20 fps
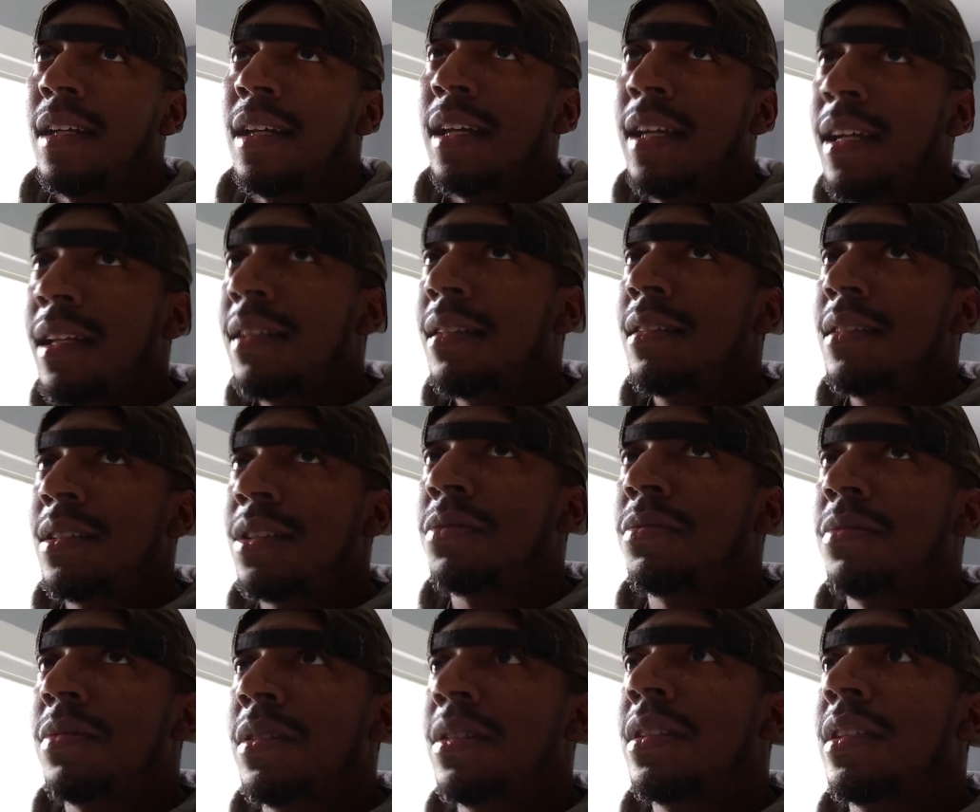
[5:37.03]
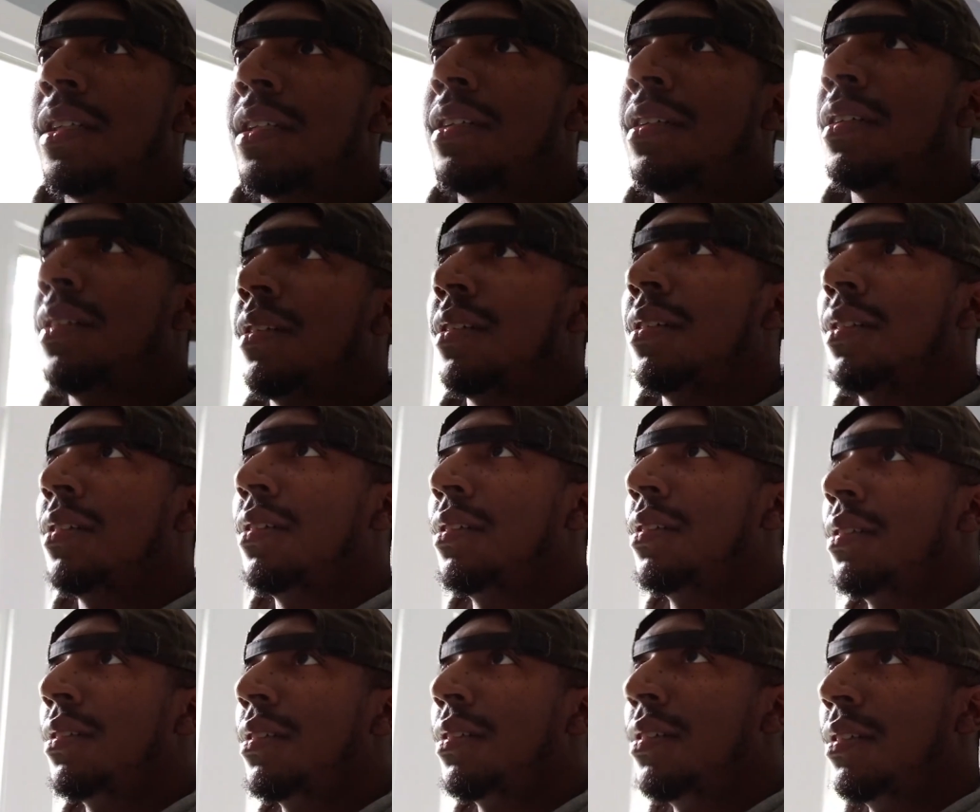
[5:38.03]
It looks really
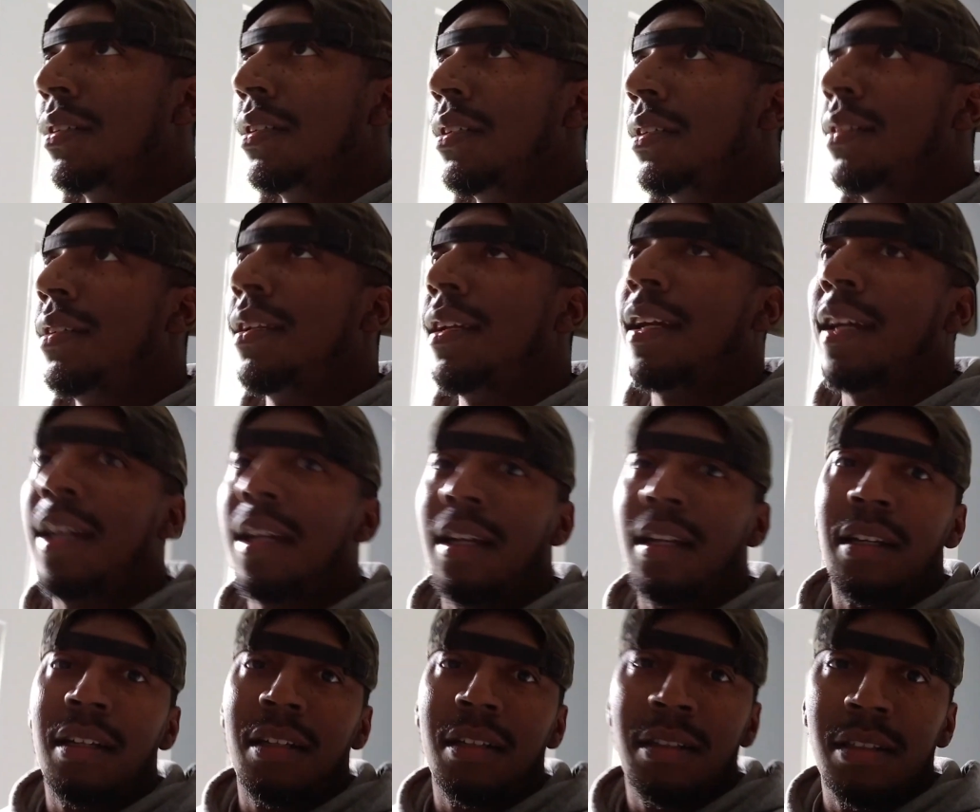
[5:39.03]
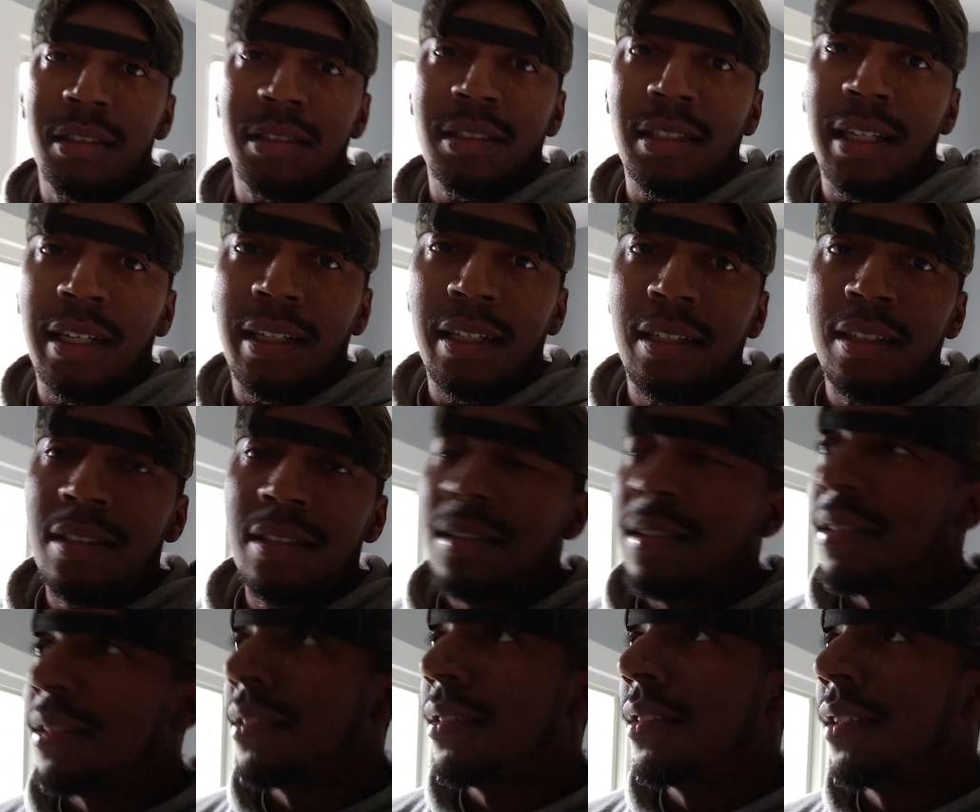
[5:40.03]
good, and it looks like
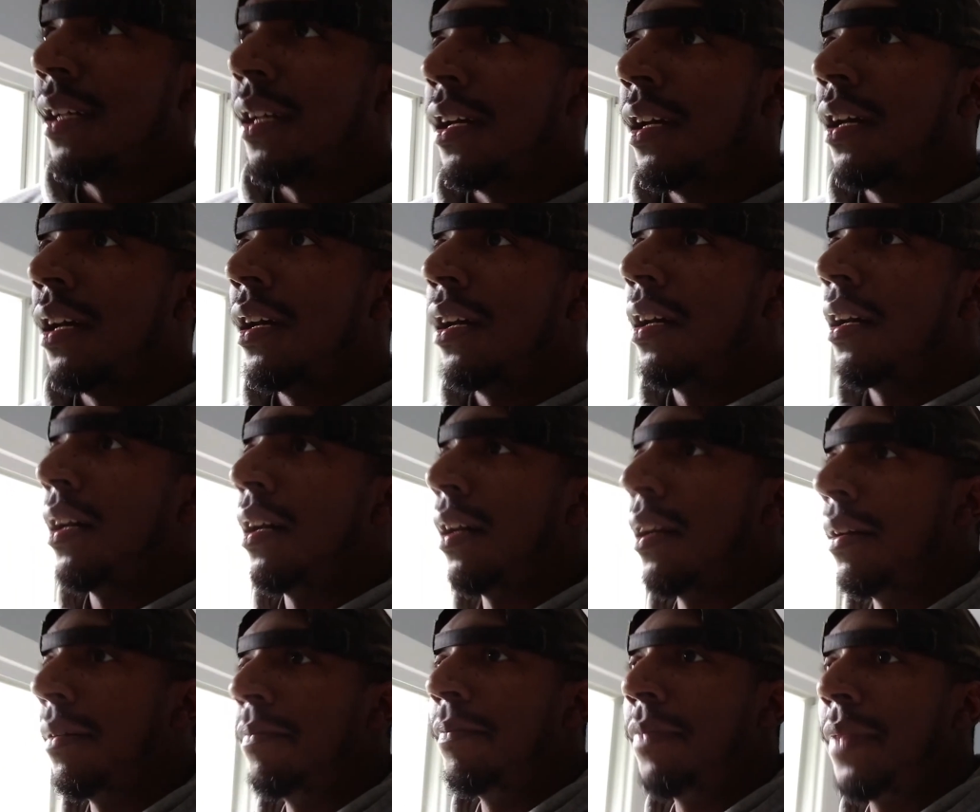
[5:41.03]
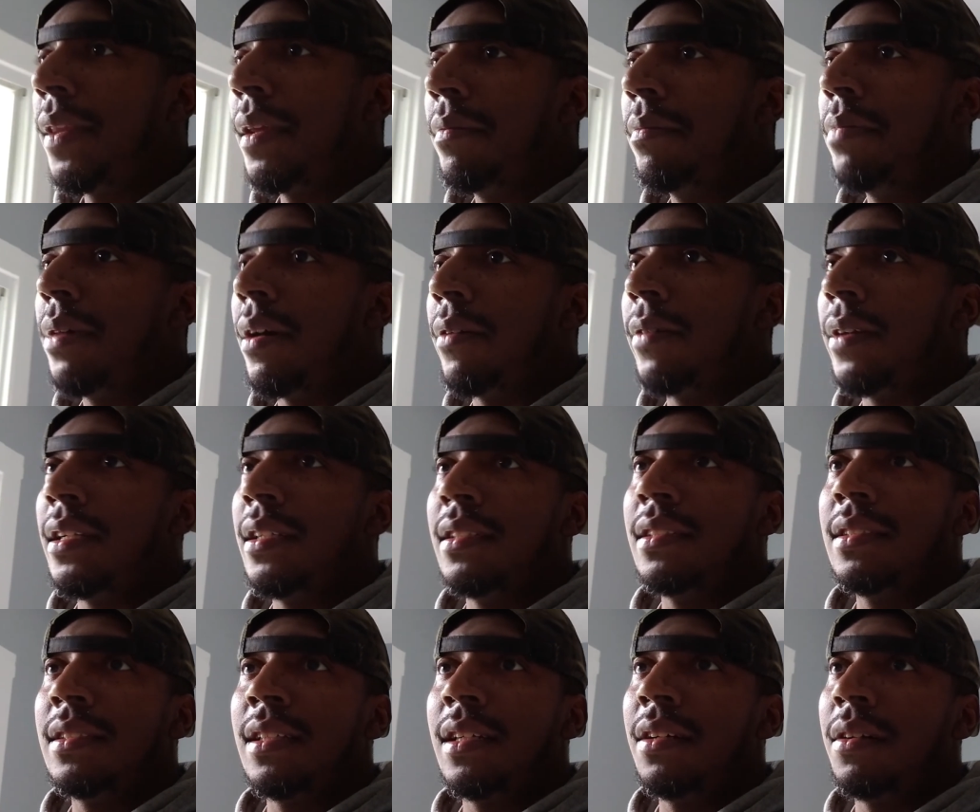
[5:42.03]
it's about ready to
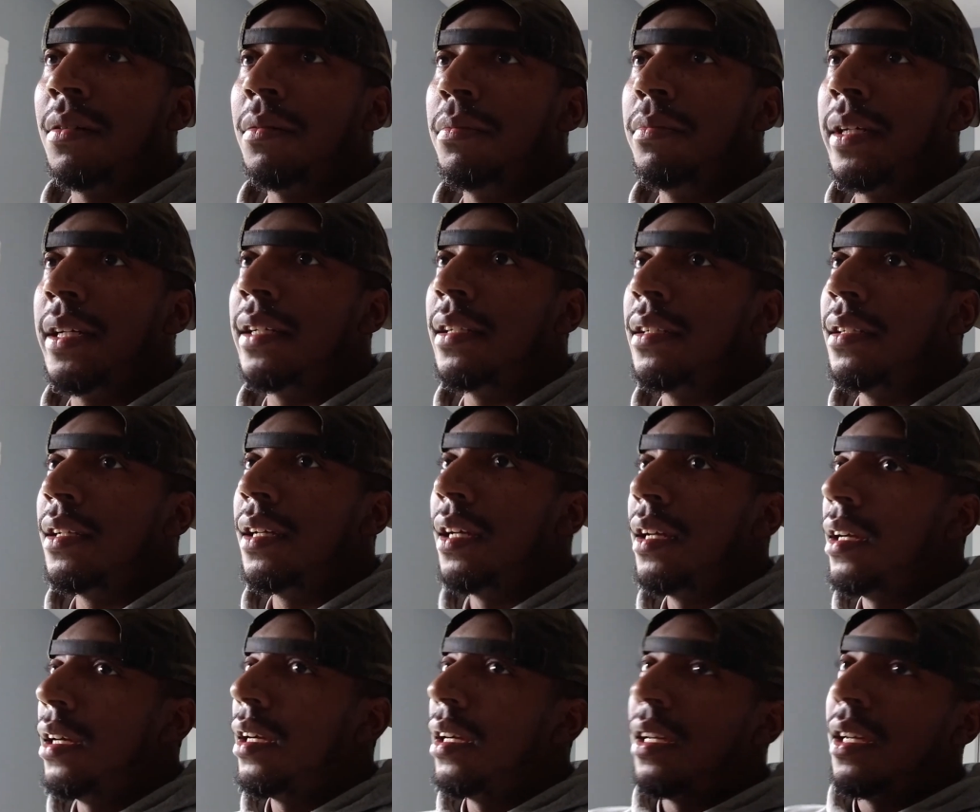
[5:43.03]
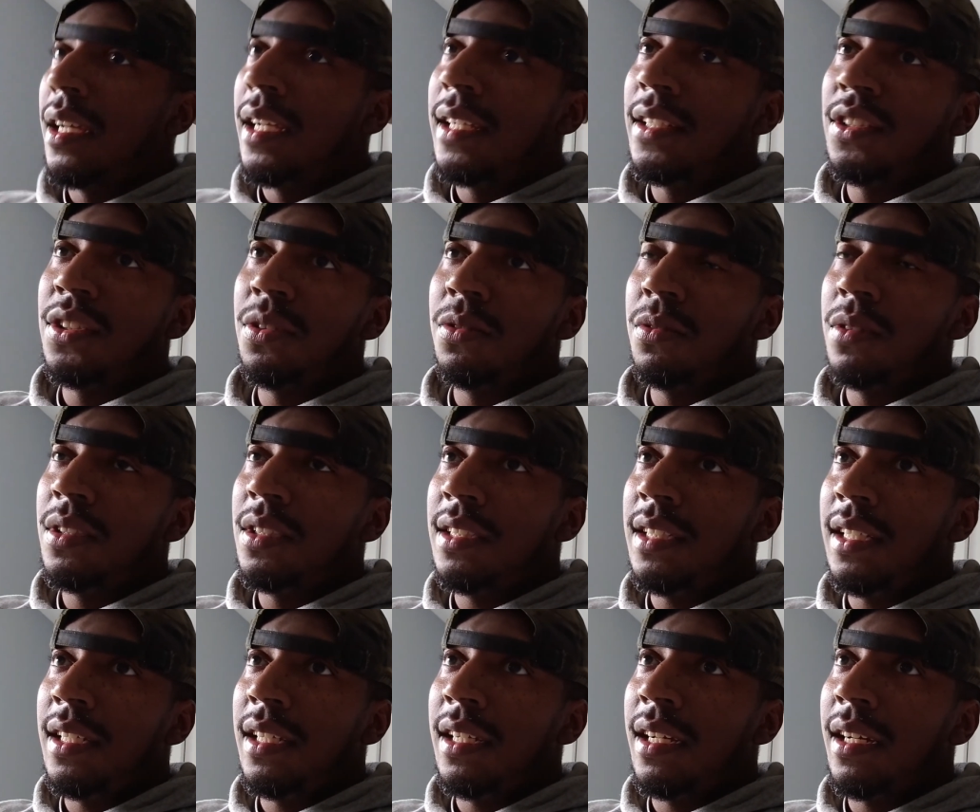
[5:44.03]
sell. But as soon as
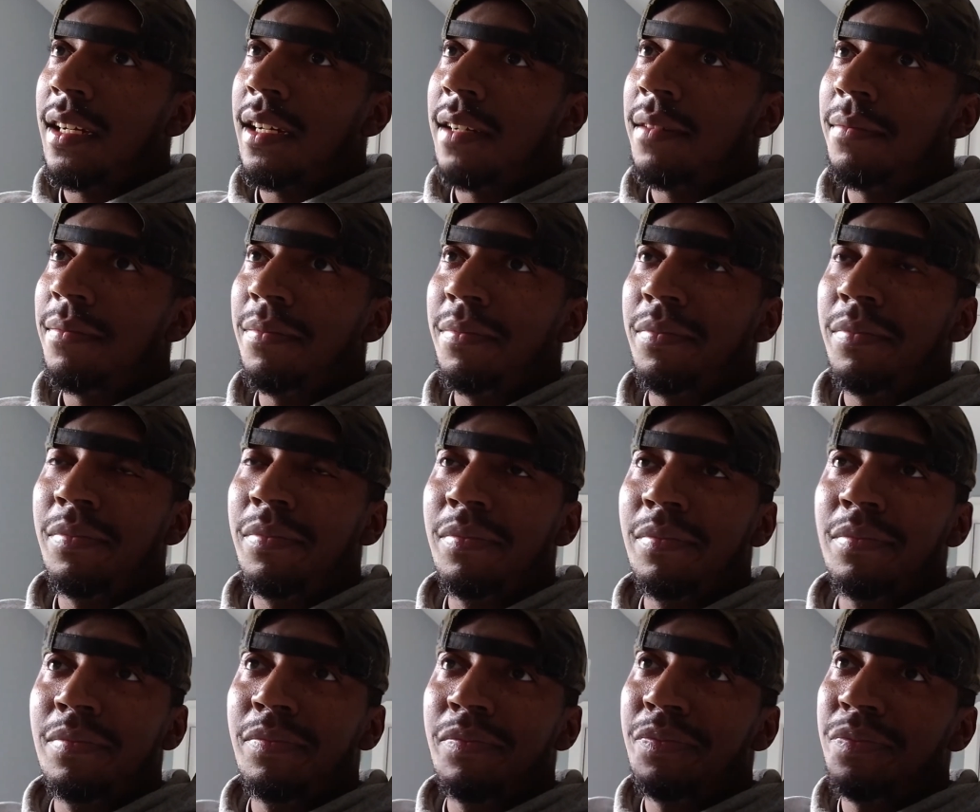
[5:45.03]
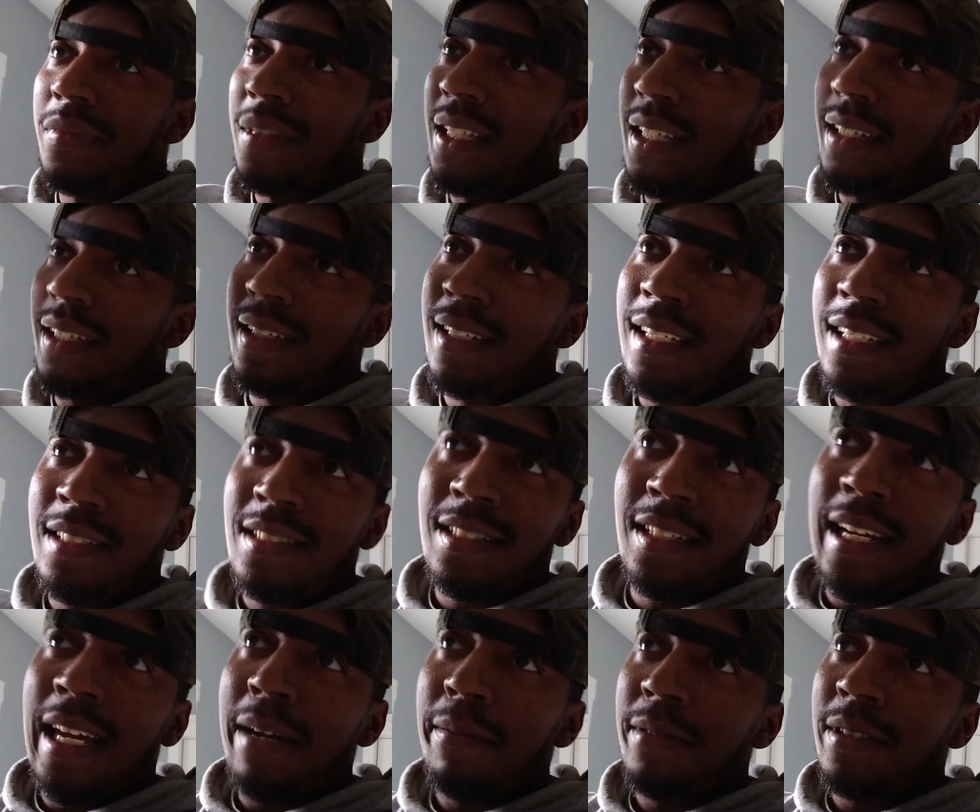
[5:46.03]
the kitchen
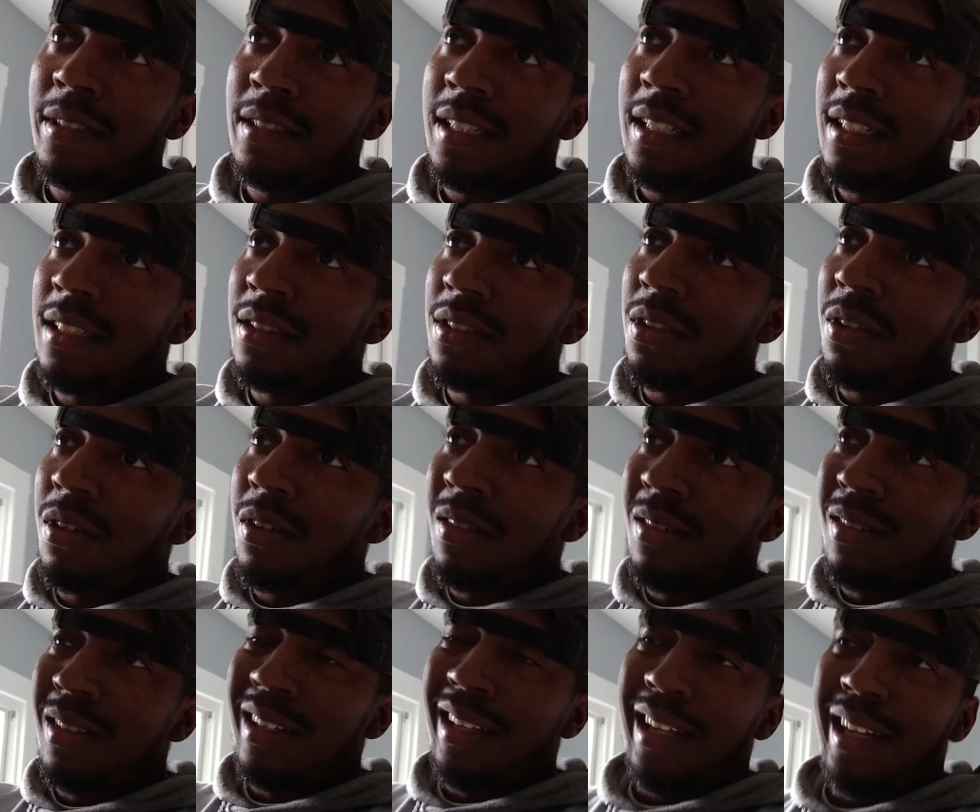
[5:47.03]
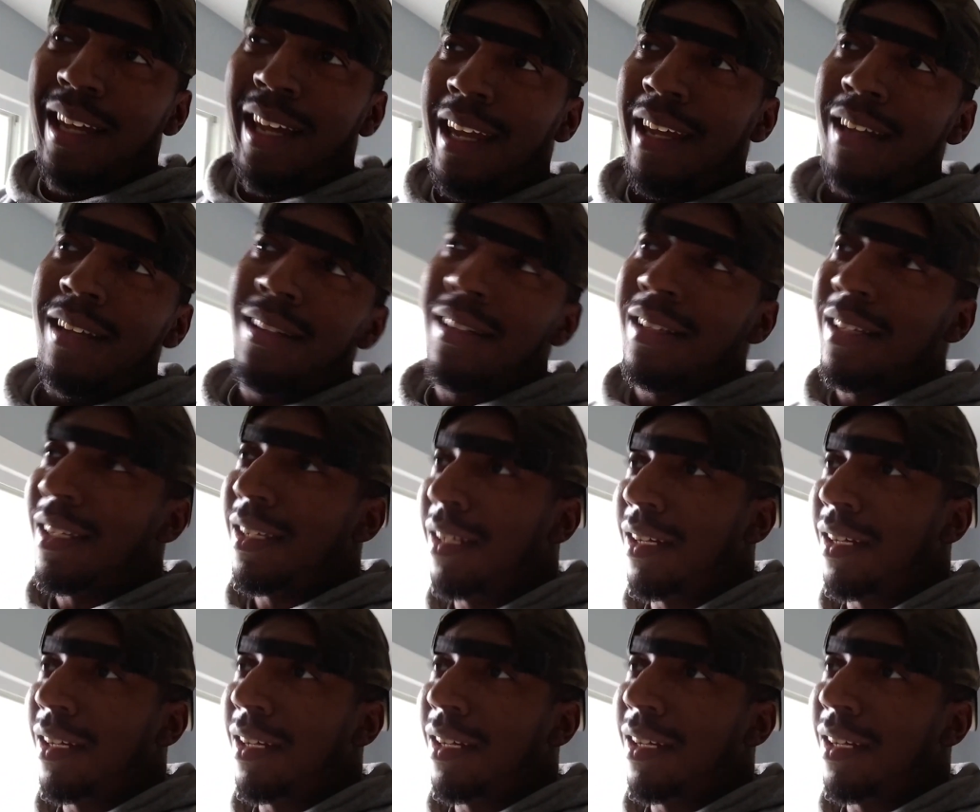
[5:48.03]
cabinets get installed and